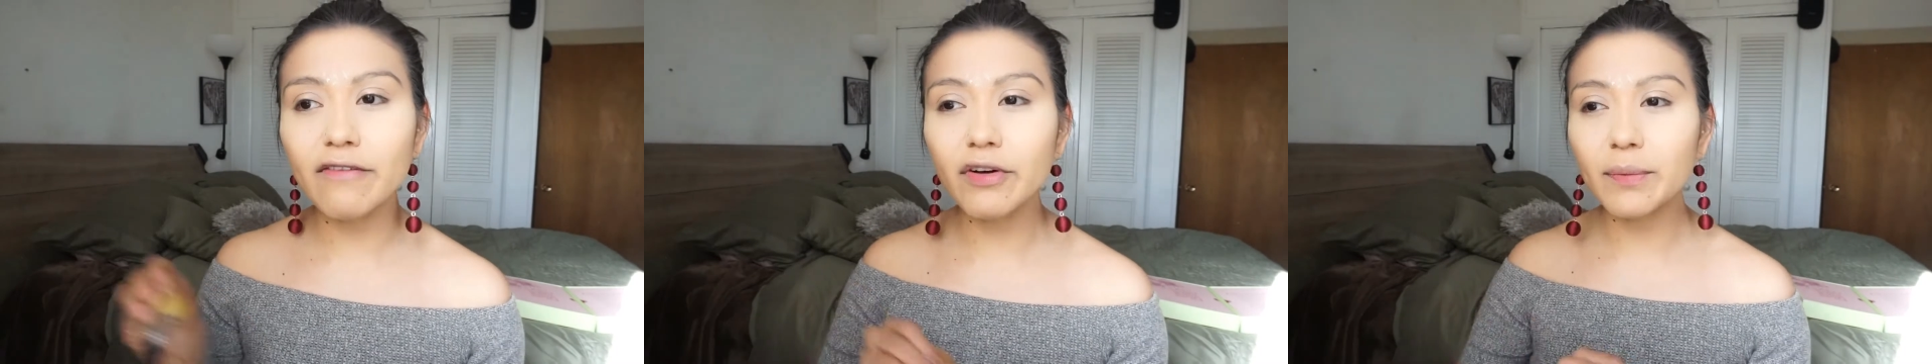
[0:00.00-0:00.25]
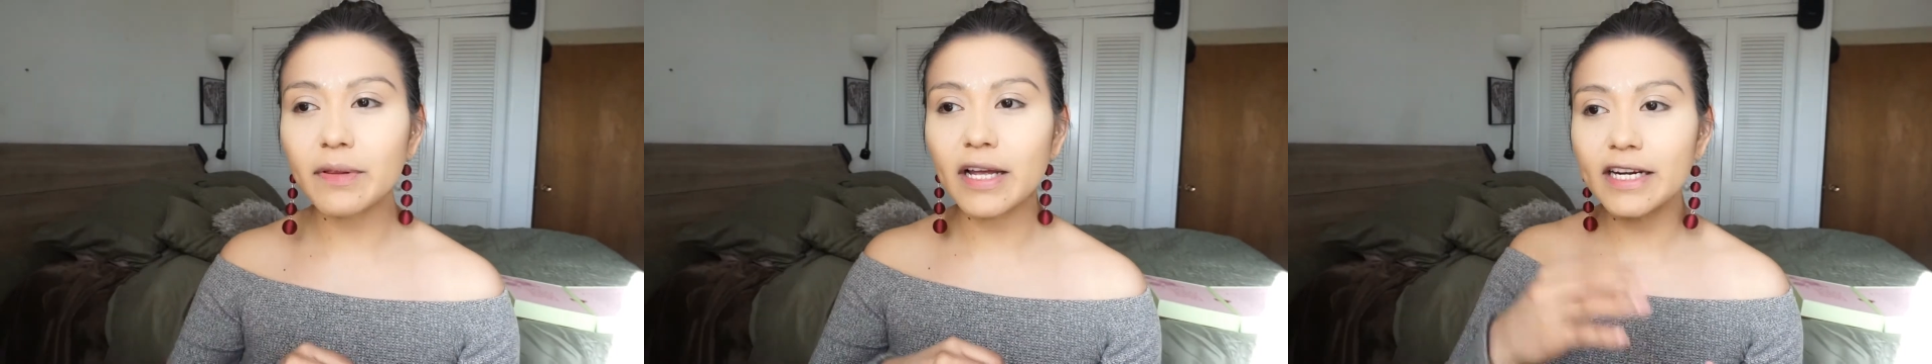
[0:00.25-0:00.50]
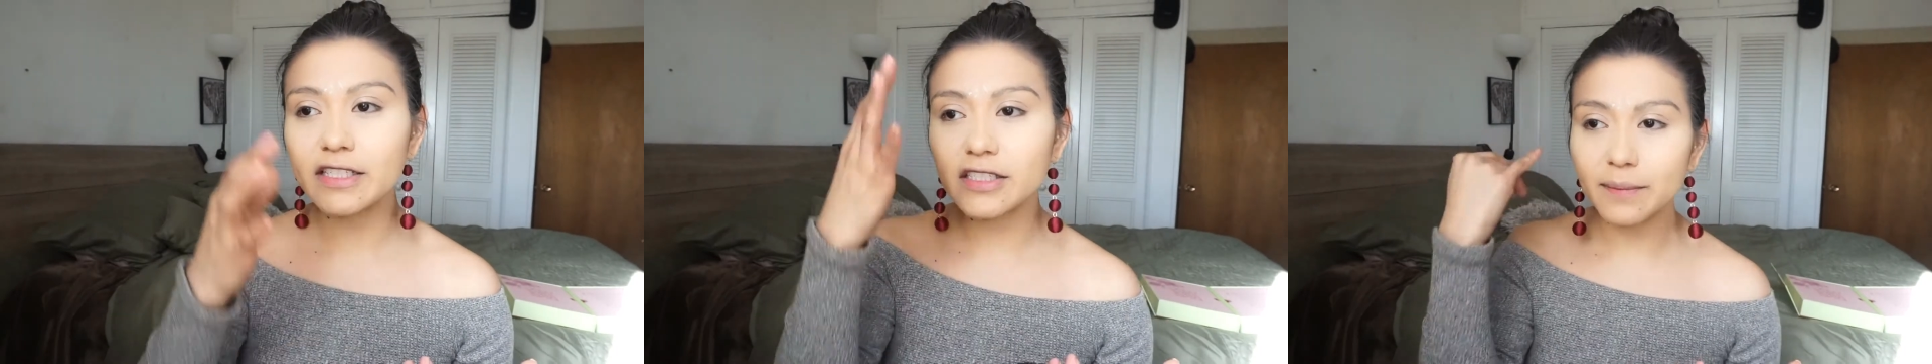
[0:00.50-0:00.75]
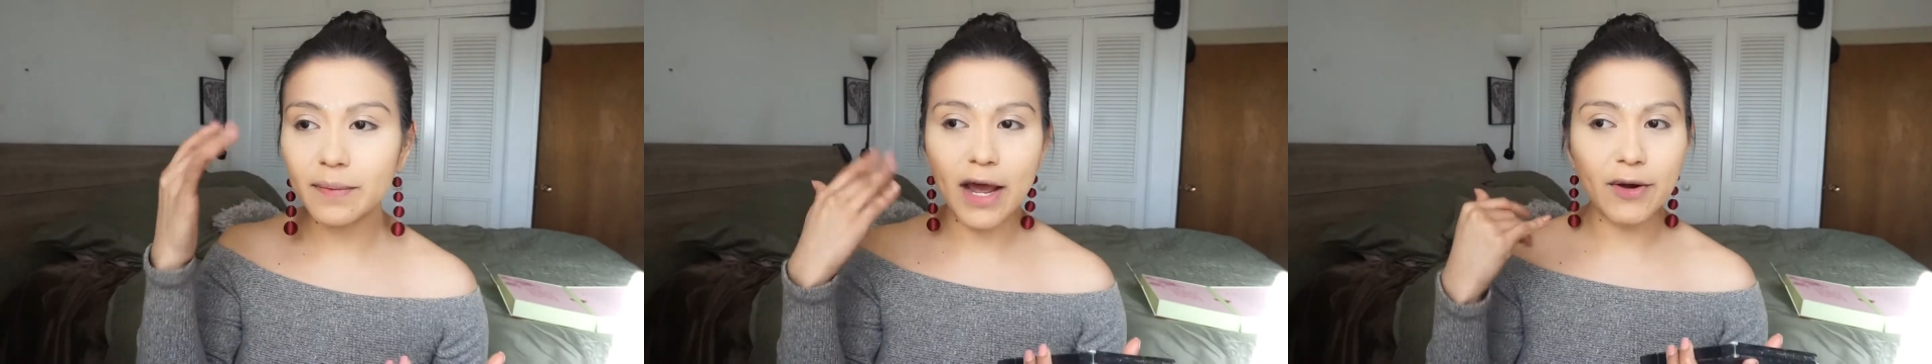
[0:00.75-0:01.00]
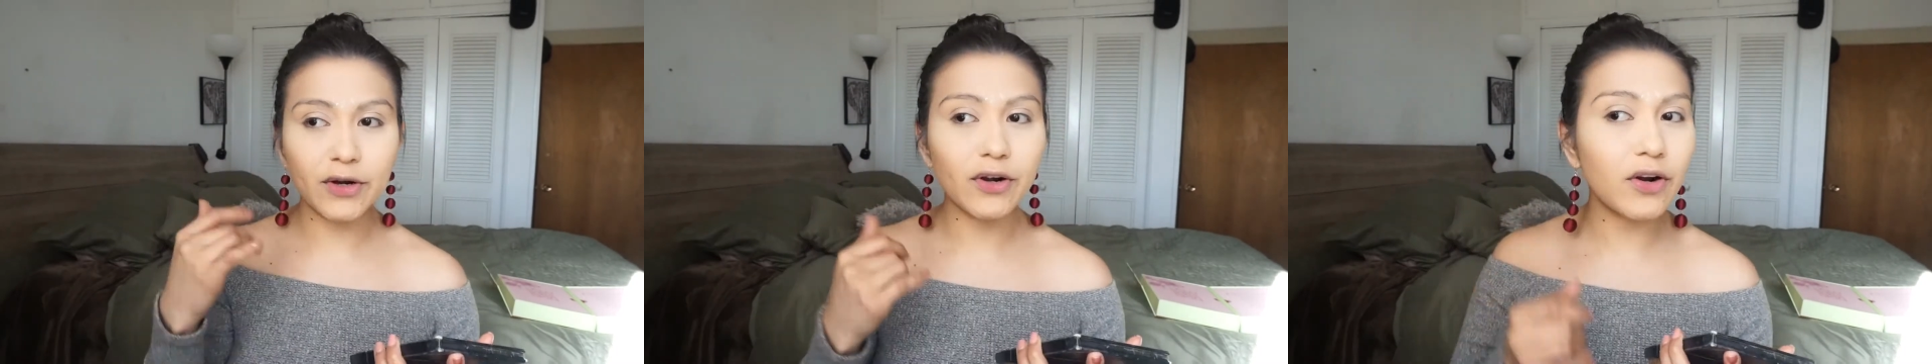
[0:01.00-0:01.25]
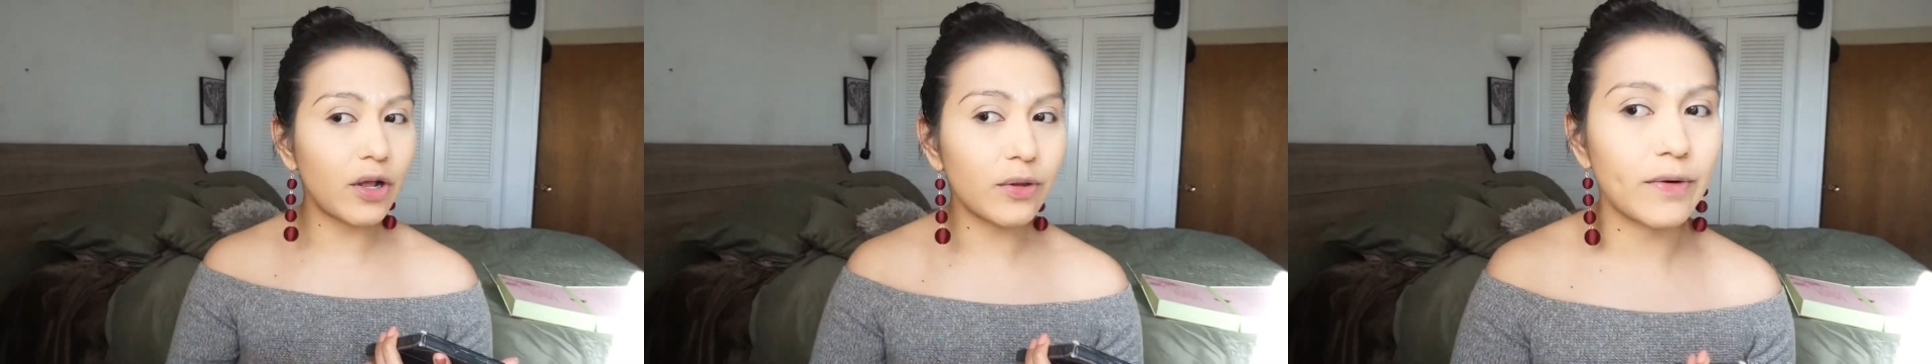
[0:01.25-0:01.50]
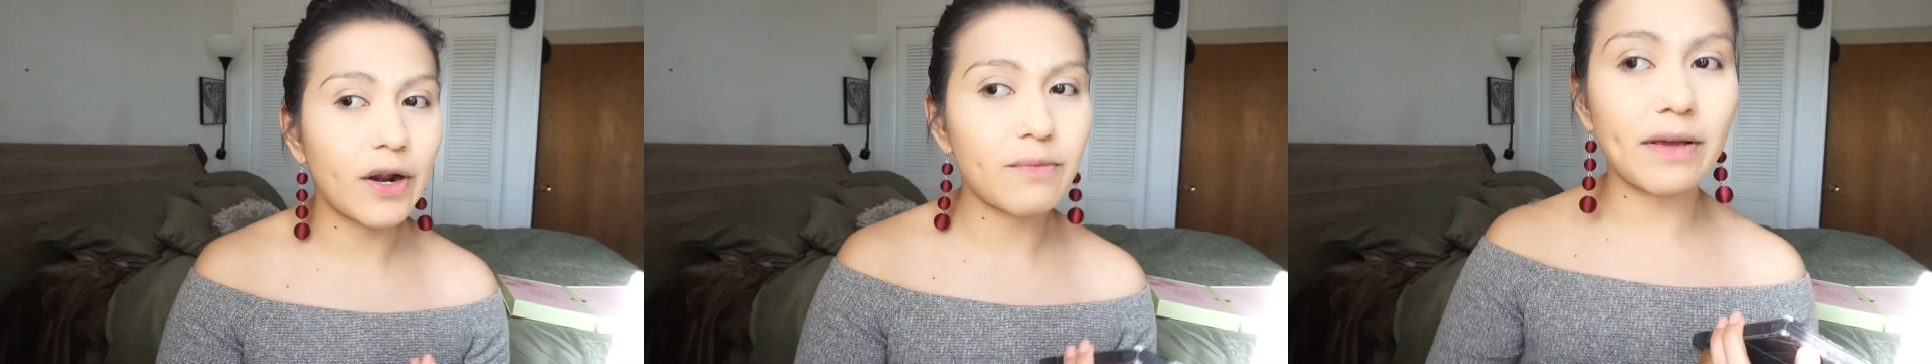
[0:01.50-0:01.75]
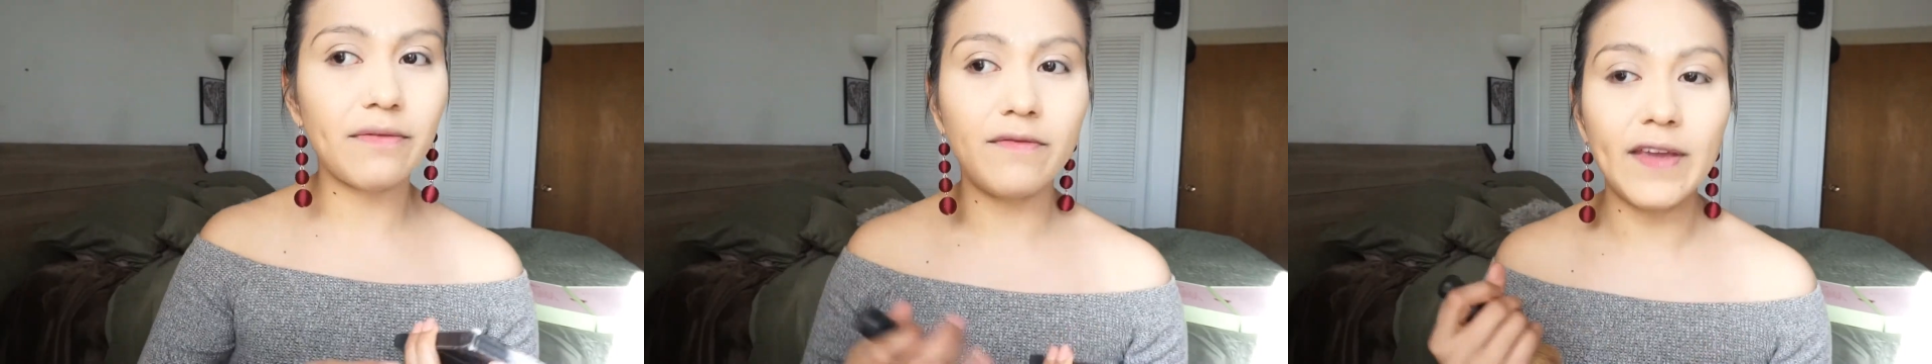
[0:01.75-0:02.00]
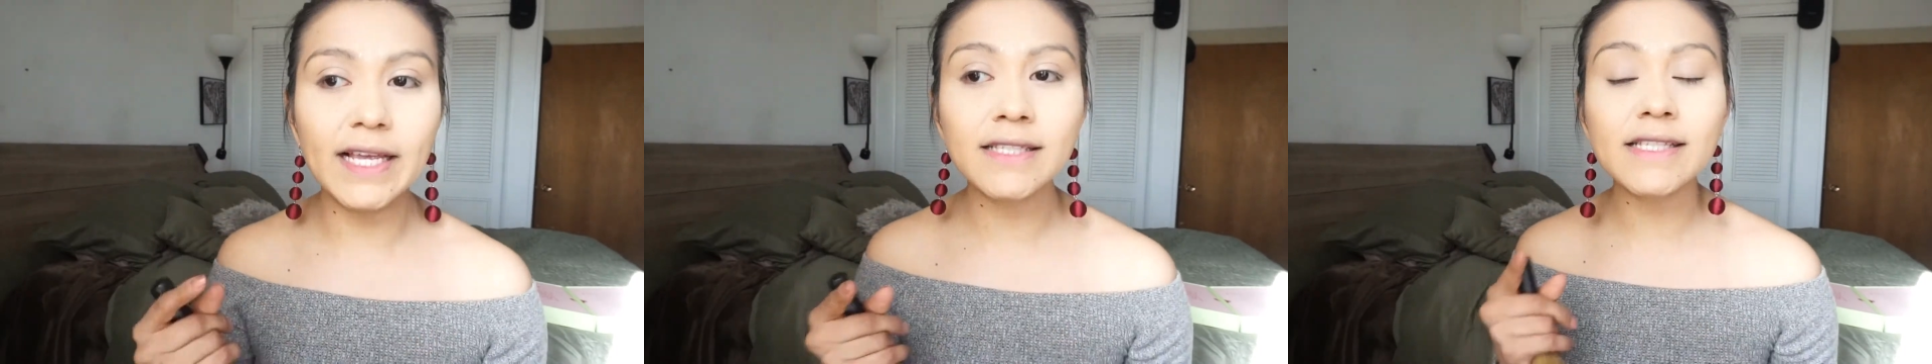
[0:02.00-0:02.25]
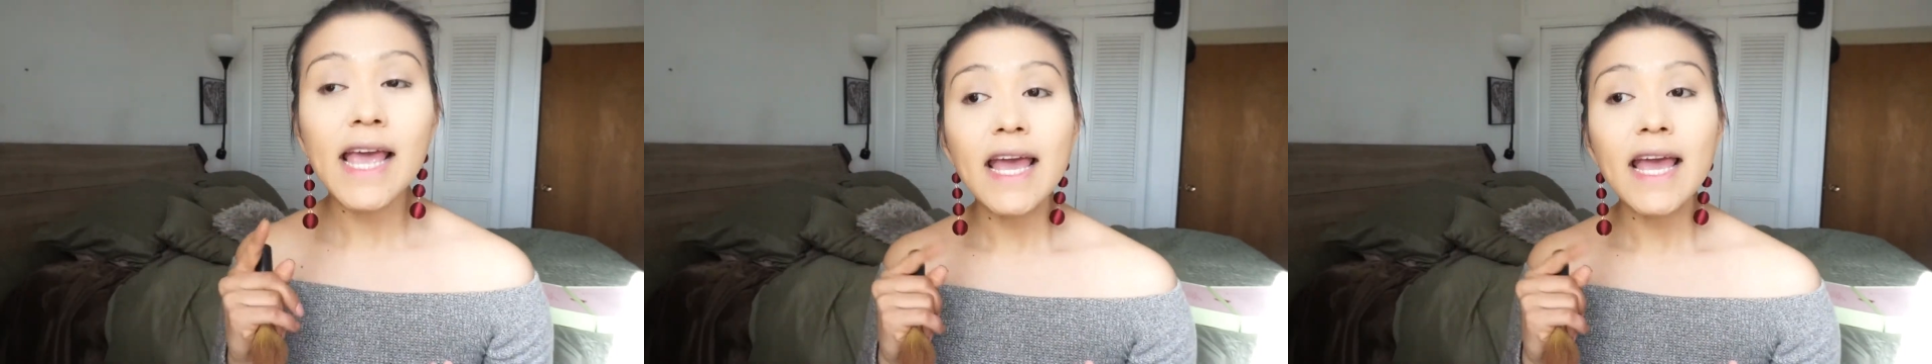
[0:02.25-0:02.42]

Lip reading: applied some powder all around my face,